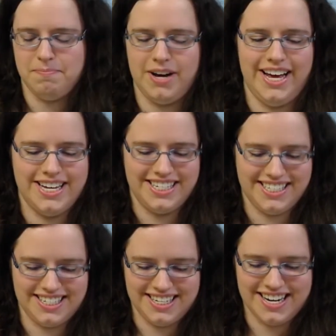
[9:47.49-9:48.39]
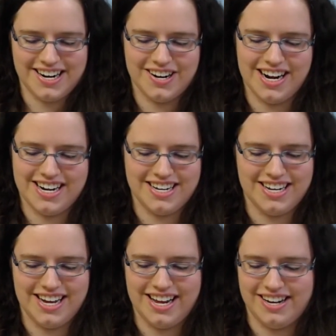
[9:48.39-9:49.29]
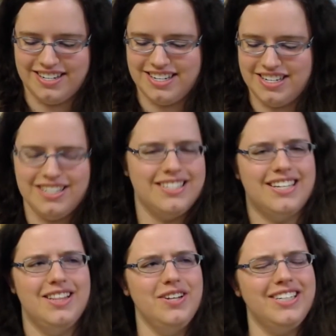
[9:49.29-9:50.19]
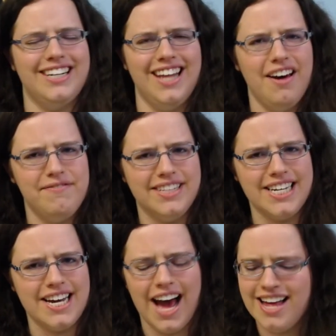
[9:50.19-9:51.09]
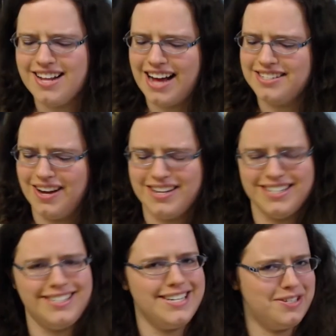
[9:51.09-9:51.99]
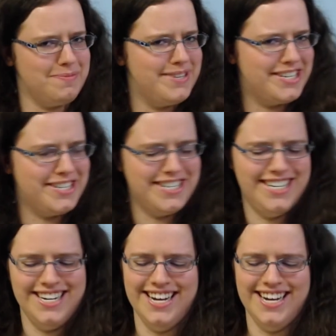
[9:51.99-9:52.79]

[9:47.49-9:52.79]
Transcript: But it's just to hear, and it looked lovely. I saw his teaser picture.